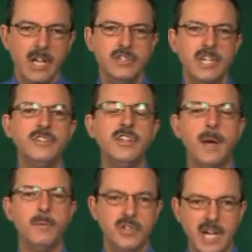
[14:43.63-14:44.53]
just to
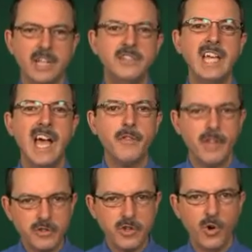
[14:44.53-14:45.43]
double check and see how
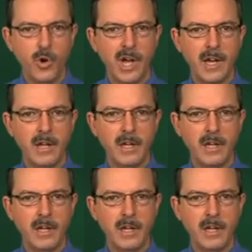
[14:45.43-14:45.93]
things are going.